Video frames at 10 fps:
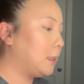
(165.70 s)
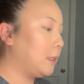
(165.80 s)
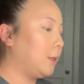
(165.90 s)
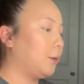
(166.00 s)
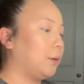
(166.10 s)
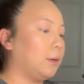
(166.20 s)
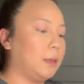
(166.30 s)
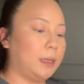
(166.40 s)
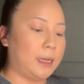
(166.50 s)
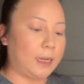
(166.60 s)
Here.
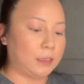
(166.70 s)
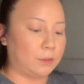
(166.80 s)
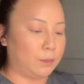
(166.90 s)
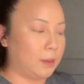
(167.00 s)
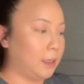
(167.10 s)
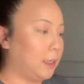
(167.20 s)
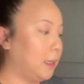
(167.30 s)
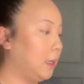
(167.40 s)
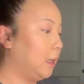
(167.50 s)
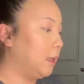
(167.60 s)
Next one.
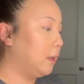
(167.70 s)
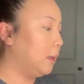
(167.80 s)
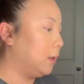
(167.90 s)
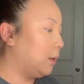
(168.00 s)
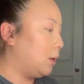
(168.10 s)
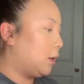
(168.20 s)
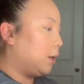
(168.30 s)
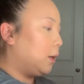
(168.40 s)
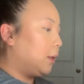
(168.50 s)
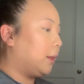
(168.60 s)

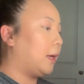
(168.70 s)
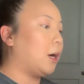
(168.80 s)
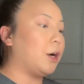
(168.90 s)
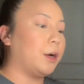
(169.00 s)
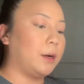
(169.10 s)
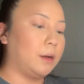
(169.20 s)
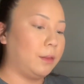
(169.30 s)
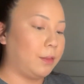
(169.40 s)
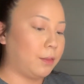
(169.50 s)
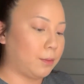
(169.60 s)
There are
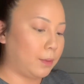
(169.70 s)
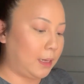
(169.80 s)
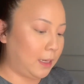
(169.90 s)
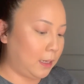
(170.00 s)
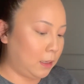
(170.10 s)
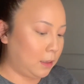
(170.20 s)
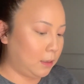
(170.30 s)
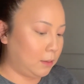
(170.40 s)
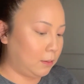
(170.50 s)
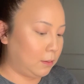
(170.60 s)
3
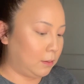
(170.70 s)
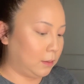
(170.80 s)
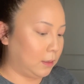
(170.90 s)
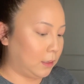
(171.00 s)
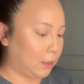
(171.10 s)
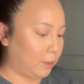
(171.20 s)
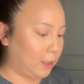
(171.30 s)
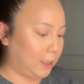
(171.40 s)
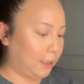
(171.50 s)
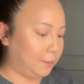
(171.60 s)
liquid
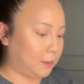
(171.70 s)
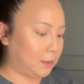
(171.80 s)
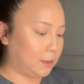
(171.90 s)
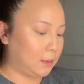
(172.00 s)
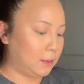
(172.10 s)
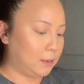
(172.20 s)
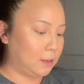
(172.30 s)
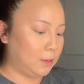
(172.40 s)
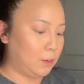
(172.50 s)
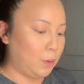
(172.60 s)
lips.
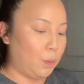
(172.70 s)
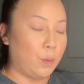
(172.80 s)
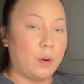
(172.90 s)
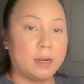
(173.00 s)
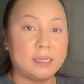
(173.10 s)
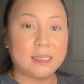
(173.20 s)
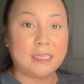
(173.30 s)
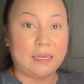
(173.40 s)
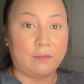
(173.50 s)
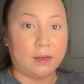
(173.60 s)
One is
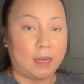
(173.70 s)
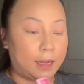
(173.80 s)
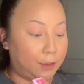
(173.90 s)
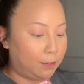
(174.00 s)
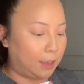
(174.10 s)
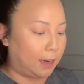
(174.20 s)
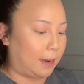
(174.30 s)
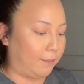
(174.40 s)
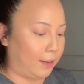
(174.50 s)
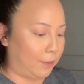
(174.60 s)
Diva. I do not
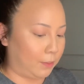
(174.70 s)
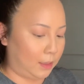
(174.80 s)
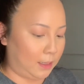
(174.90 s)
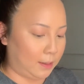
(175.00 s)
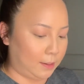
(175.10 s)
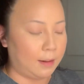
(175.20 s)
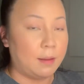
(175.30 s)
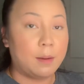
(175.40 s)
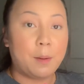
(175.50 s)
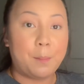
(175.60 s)
have that one yet.
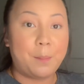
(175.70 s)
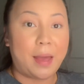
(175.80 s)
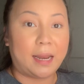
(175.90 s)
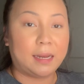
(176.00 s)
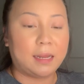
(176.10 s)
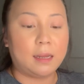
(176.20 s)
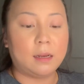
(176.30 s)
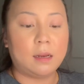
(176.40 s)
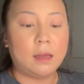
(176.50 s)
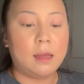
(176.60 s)

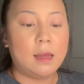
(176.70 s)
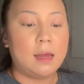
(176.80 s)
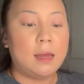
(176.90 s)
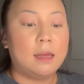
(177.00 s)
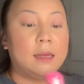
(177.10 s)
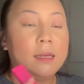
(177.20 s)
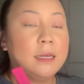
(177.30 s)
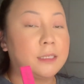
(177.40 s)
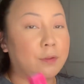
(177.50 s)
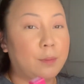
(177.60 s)
Mannequin
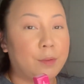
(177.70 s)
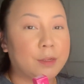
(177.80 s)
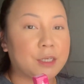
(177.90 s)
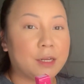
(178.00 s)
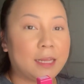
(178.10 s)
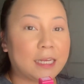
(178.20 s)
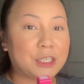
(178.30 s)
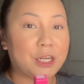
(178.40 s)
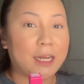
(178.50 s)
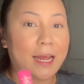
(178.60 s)
is from the original
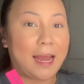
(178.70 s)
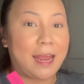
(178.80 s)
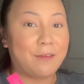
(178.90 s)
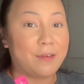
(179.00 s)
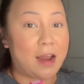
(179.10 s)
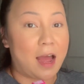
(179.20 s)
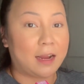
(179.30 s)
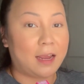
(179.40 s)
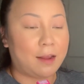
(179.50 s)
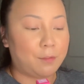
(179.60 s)
collection. I have not
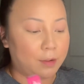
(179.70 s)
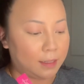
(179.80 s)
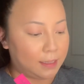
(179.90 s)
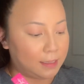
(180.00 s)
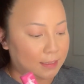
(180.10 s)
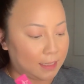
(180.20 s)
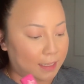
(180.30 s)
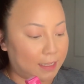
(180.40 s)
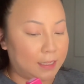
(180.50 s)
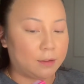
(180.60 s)
gotten one of these yet
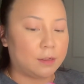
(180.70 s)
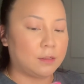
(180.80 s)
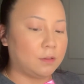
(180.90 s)
either,